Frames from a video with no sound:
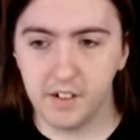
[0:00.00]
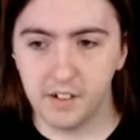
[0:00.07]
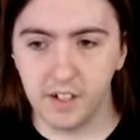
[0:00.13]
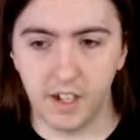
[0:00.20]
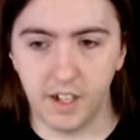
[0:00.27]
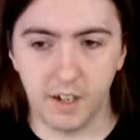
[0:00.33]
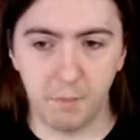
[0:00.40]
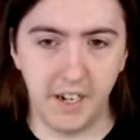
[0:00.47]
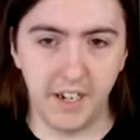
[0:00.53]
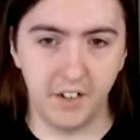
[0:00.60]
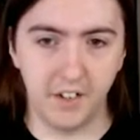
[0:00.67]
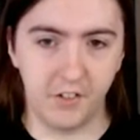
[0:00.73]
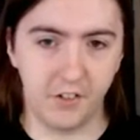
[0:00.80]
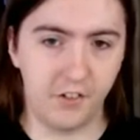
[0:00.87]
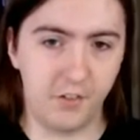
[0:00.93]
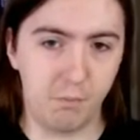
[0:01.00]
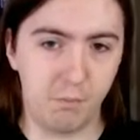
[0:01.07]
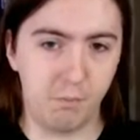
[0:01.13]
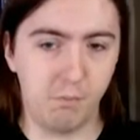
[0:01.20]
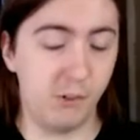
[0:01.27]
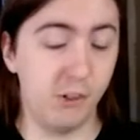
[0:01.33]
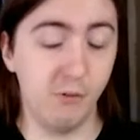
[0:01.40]
Billings just
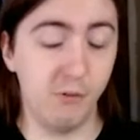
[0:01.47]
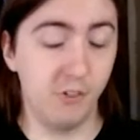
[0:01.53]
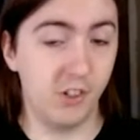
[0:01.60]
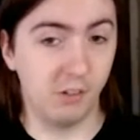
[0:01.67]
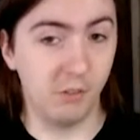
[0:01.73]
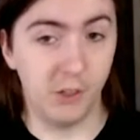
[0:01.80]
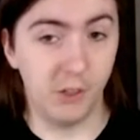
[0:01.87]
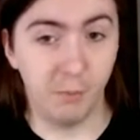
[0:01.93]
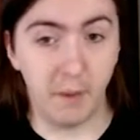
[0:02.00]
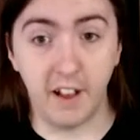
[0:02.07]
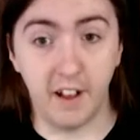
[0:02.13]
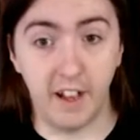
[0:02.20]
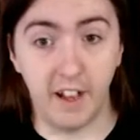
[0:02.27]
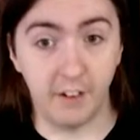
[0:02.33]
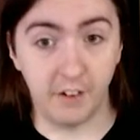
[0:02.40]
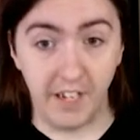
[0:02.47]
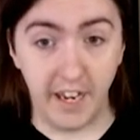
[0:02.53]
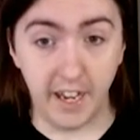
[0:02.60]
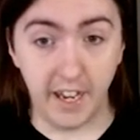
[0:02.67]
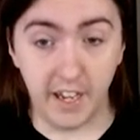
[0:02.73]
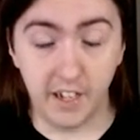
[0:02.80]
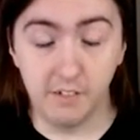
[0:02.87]
shoots a spear out of the
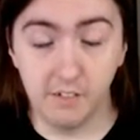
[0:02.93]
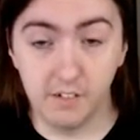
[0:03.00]
air.